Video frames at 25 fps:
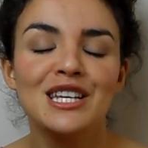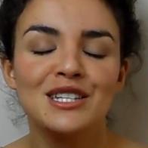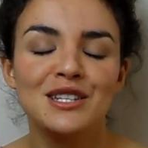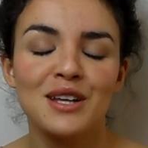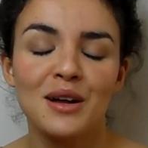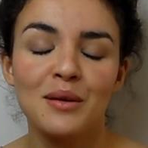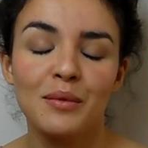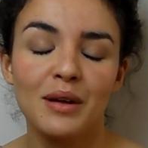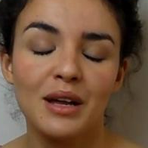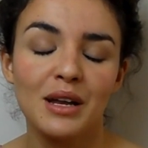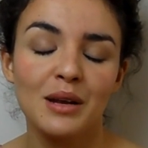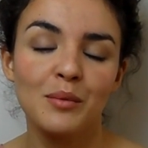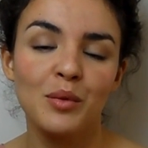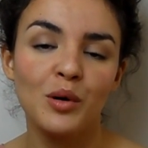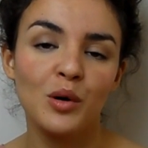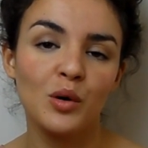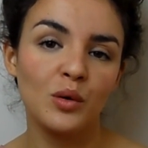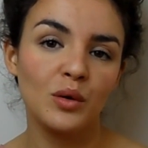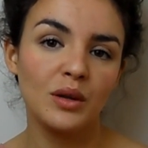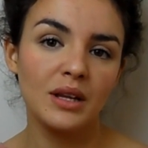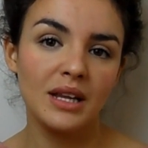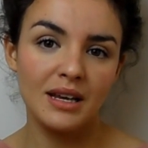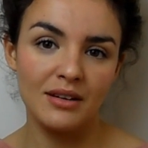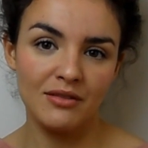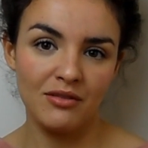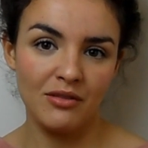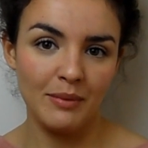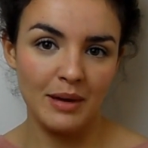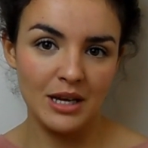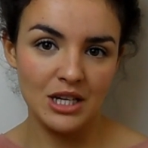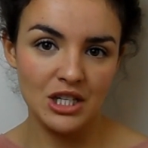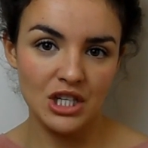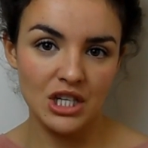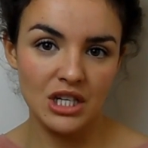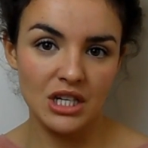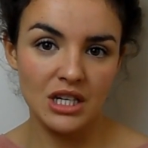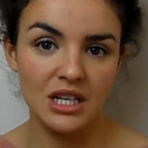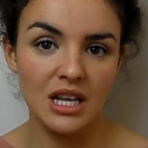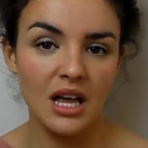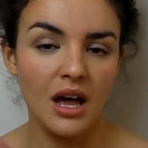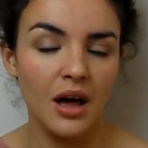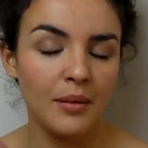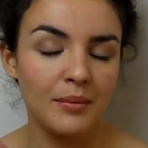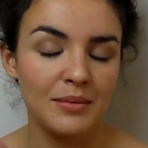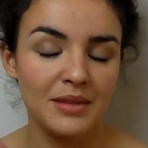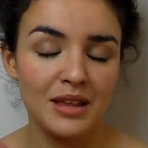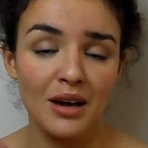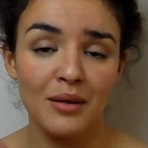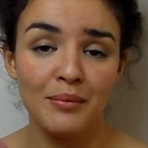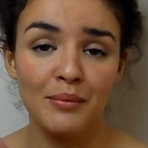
So I'm going to put all the information um,